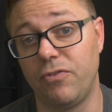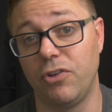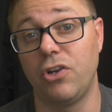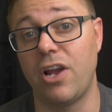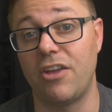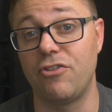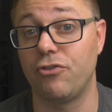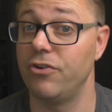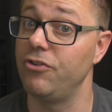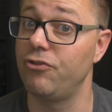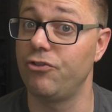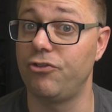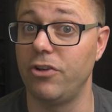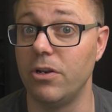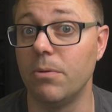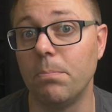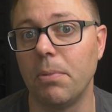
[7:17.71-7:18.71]
If you guys are
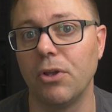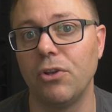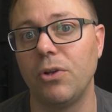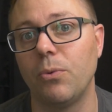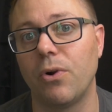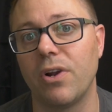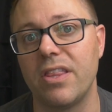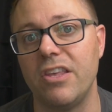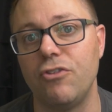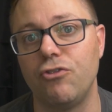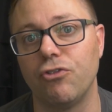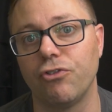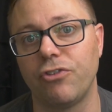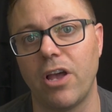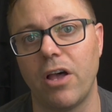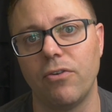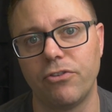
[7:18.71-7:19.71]
interested in building one of these
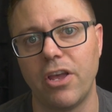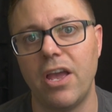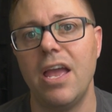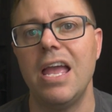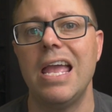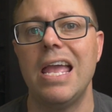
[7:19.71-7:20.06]
yourselves,